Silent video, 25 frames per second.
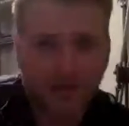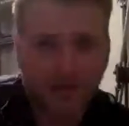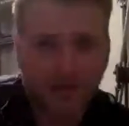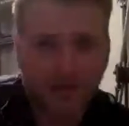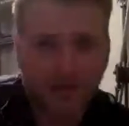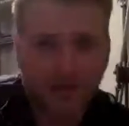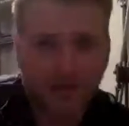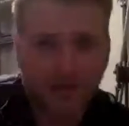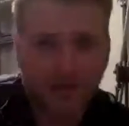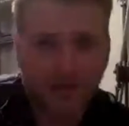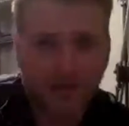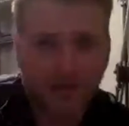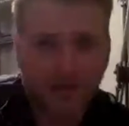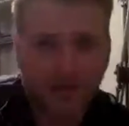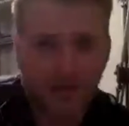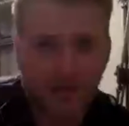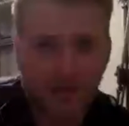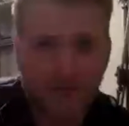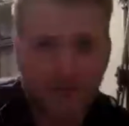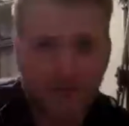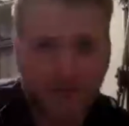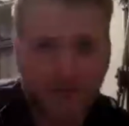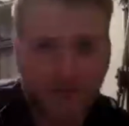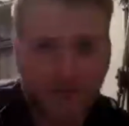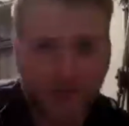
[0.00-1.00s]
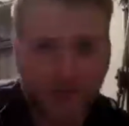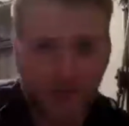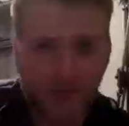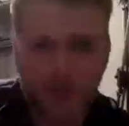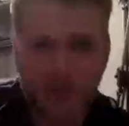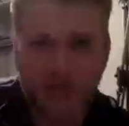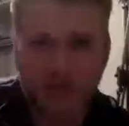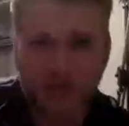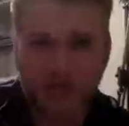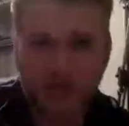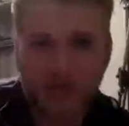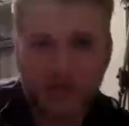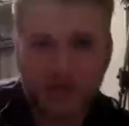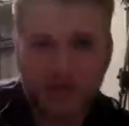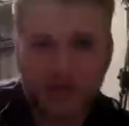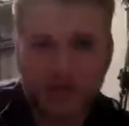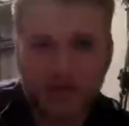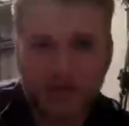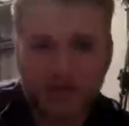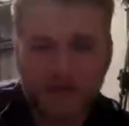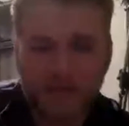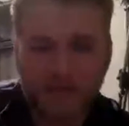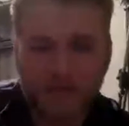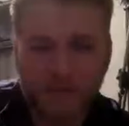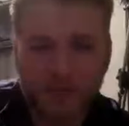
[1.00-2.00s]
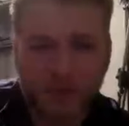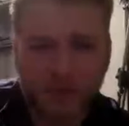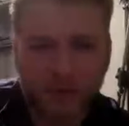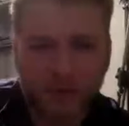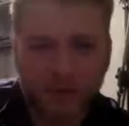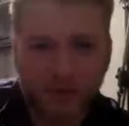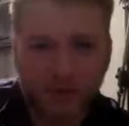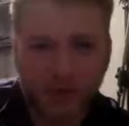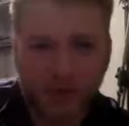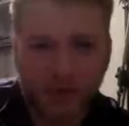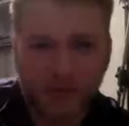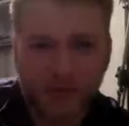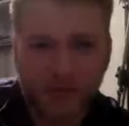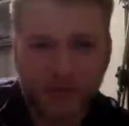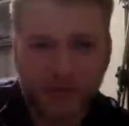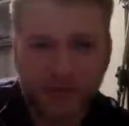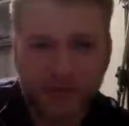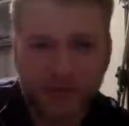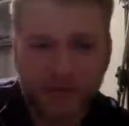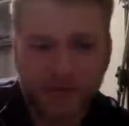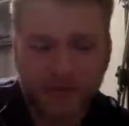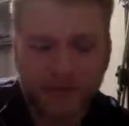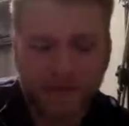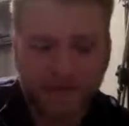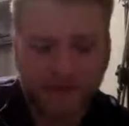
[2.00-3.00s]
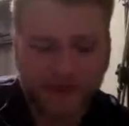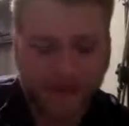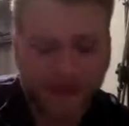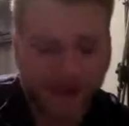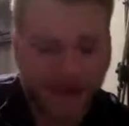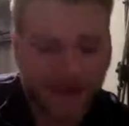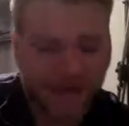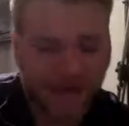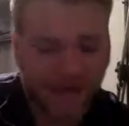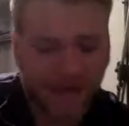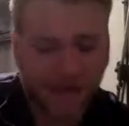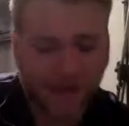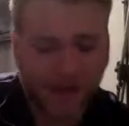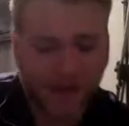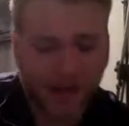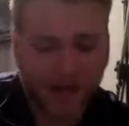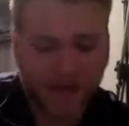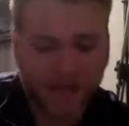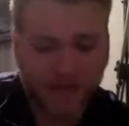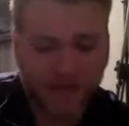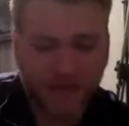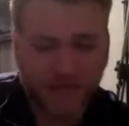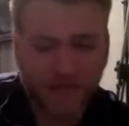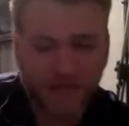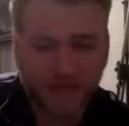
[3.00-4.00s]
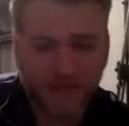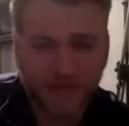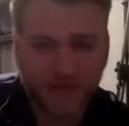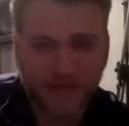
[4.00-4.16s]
how unfortunate for those brothers and their wives.